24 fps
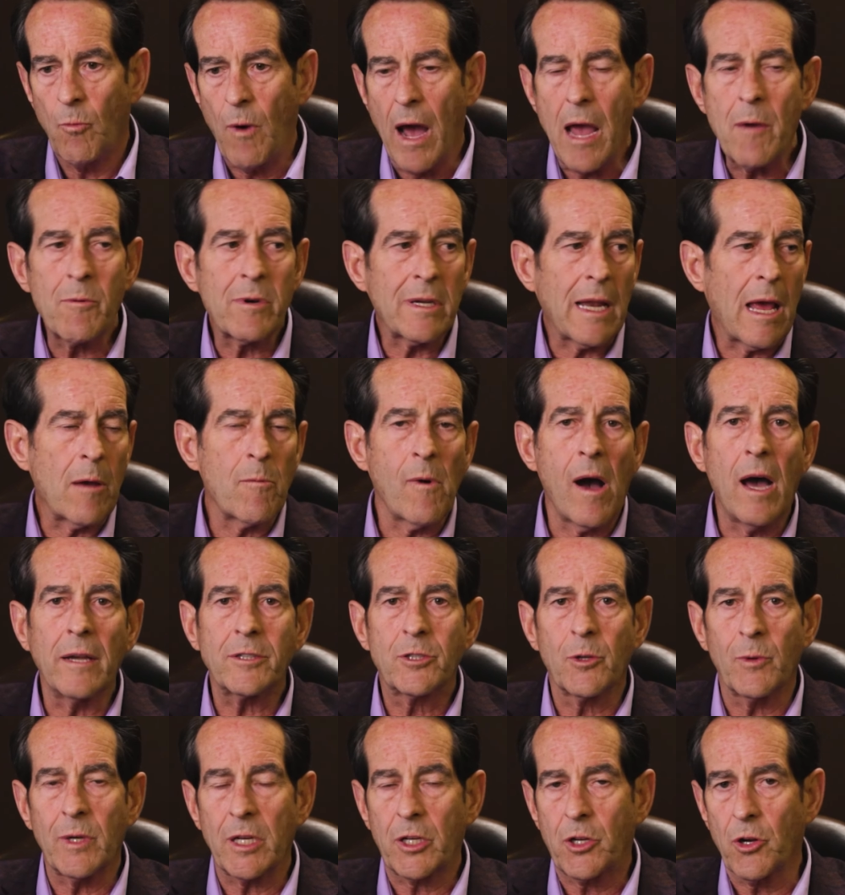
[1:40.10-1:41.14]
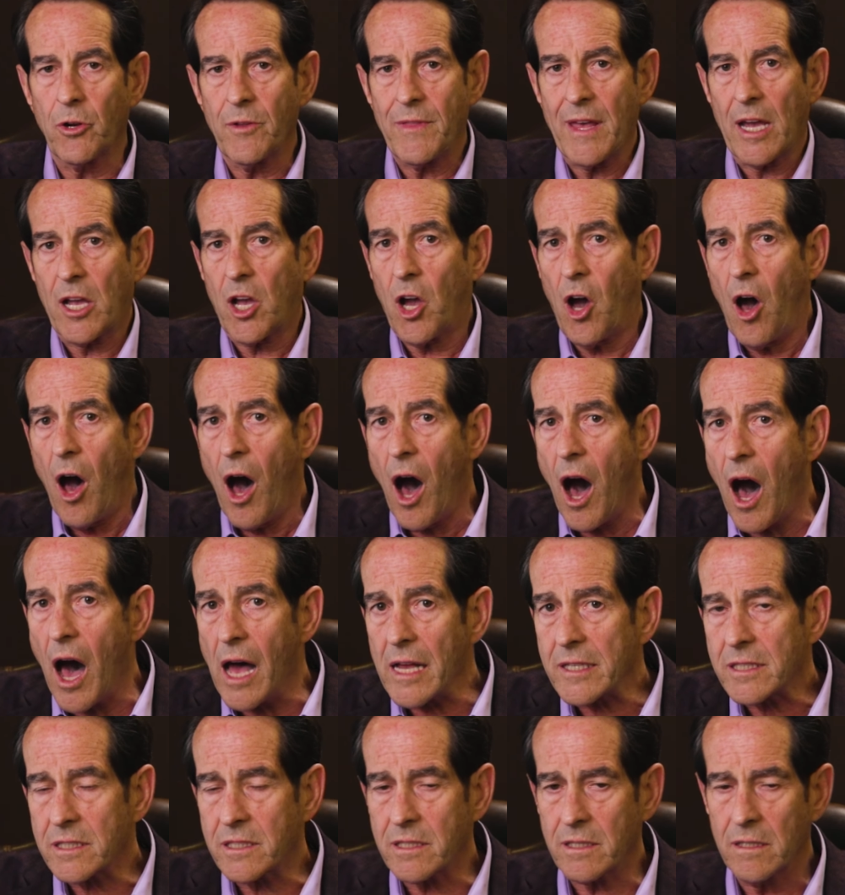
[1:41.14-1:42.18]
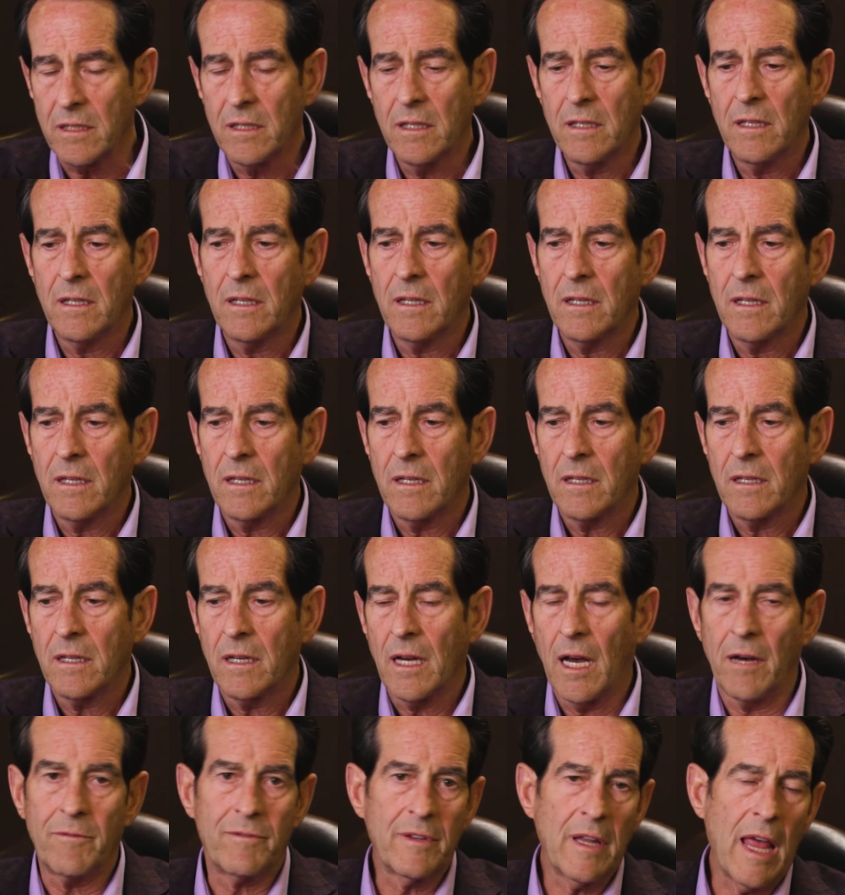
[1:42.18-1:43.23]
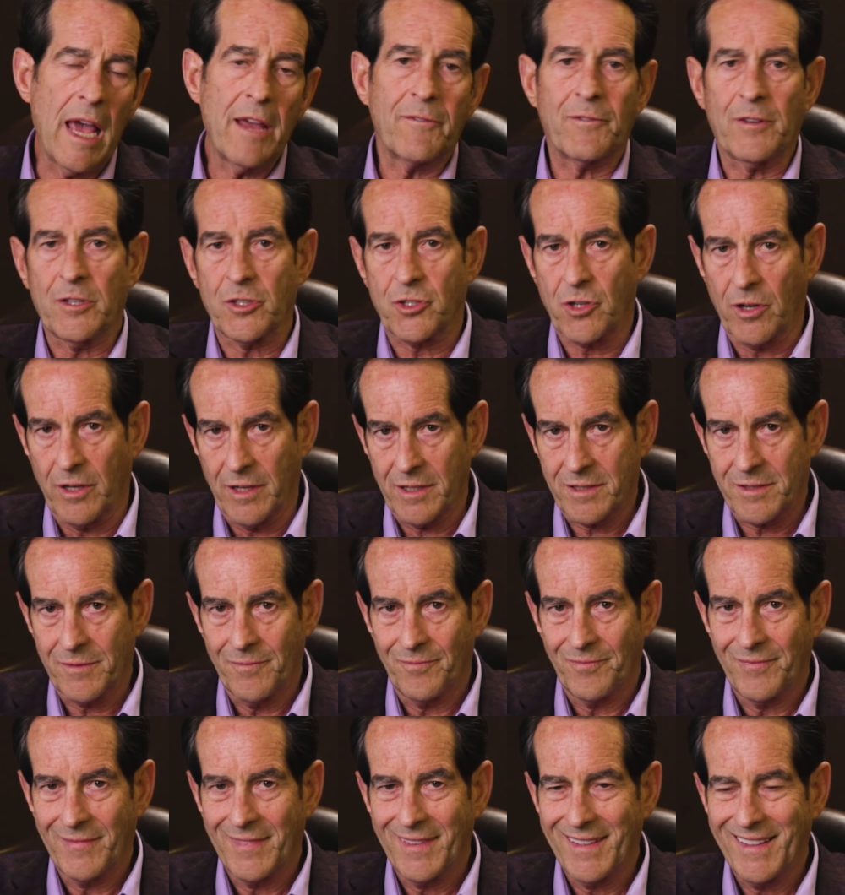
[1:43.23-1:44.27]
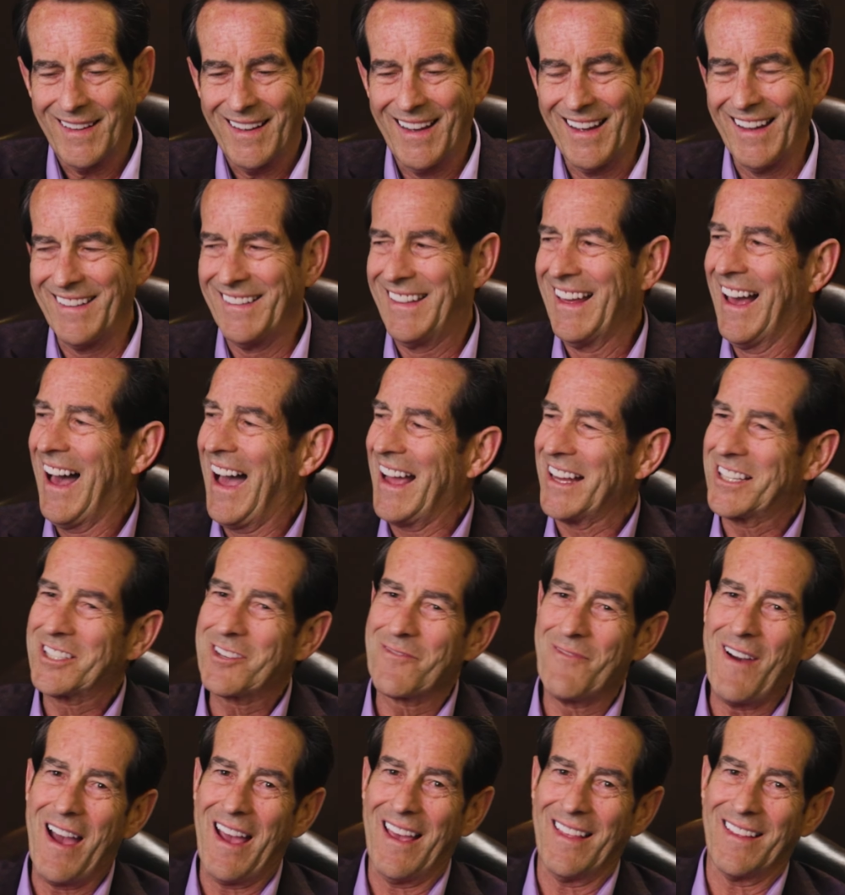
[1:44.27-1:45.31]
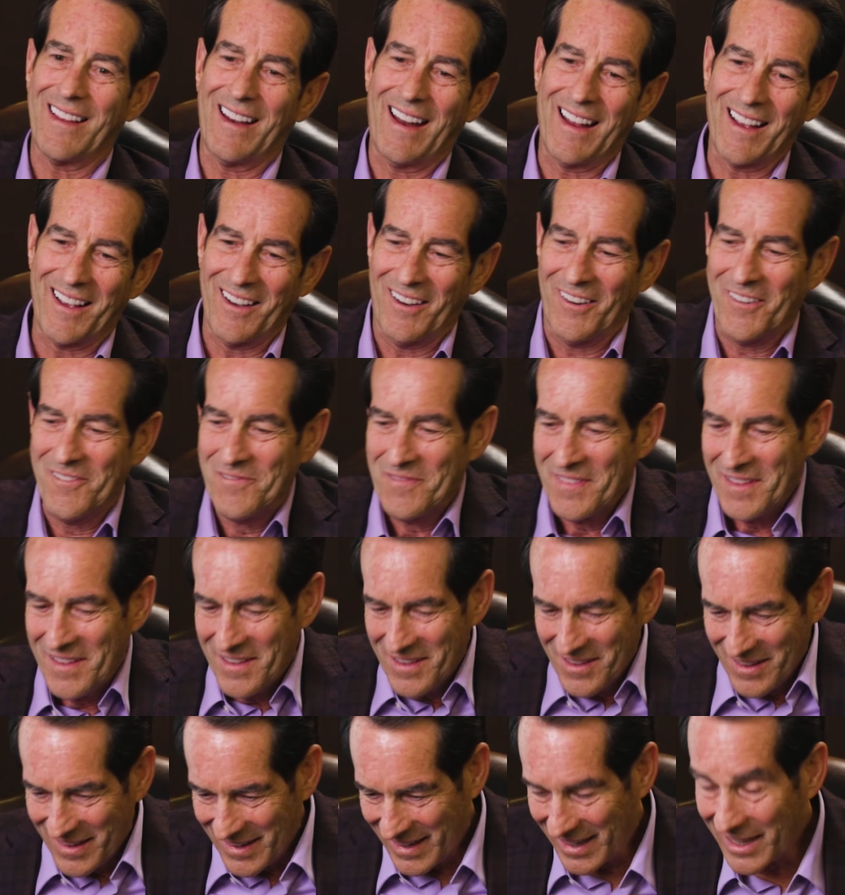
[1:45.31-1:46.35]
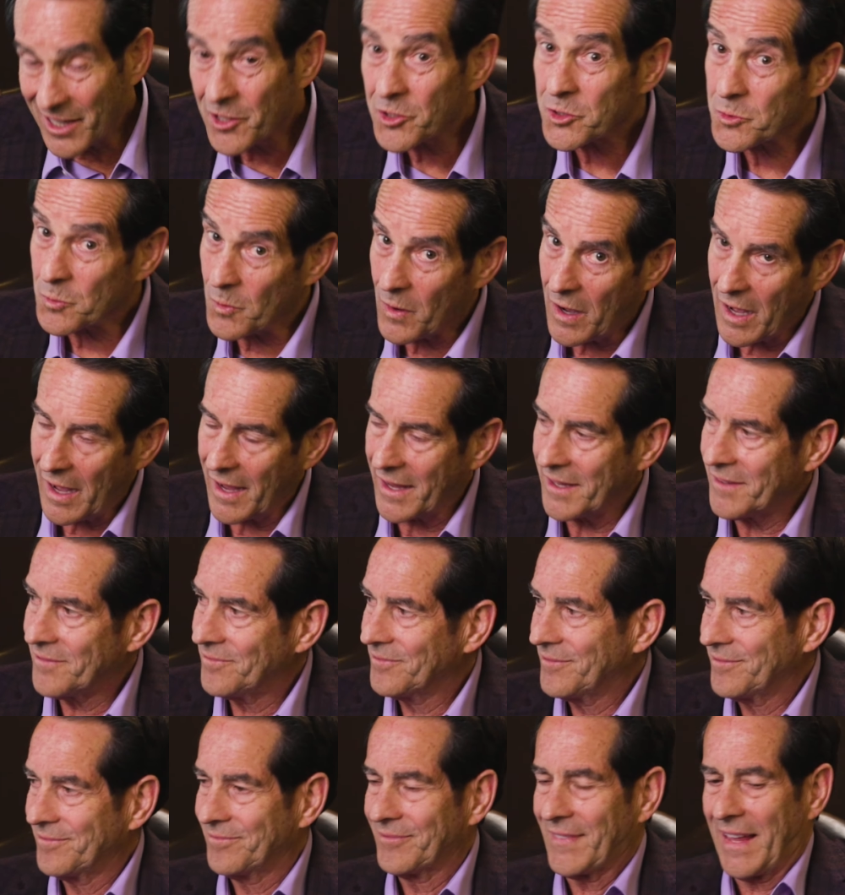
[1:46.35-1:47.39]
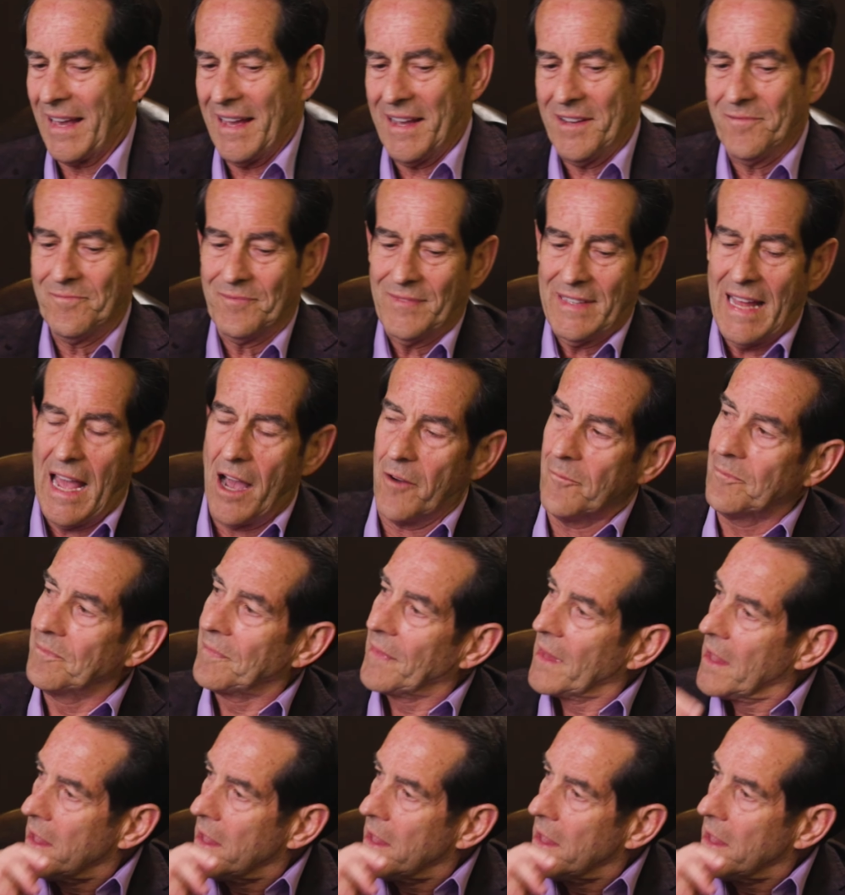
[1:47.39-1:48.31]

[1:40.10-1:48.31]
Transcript: Why would I want to incur the costs of life insurance? And I smile and I go, here's why. Okay, now,